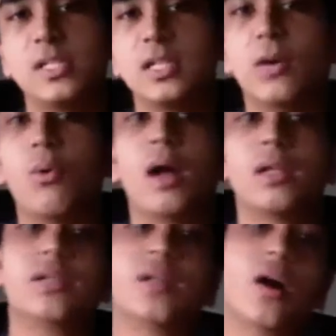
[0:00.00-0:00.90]
I want
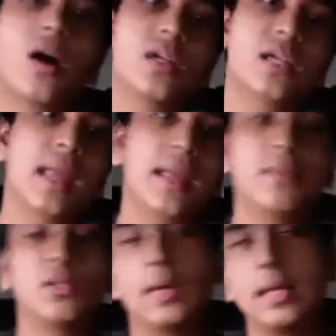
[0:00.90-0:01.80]
you to alternate
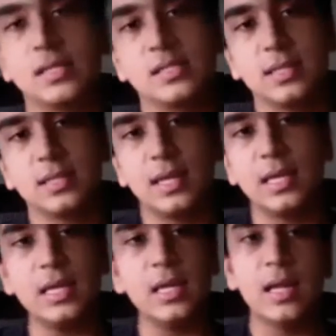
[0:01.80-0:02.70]
between the
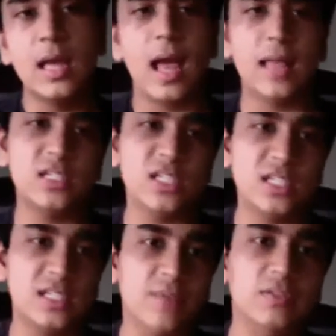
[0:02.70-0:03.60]
C and the
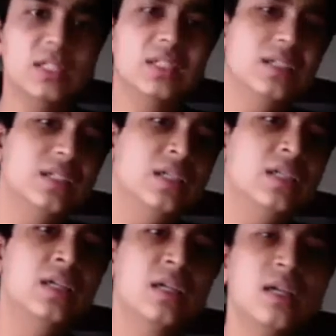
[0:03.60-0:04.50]
G7.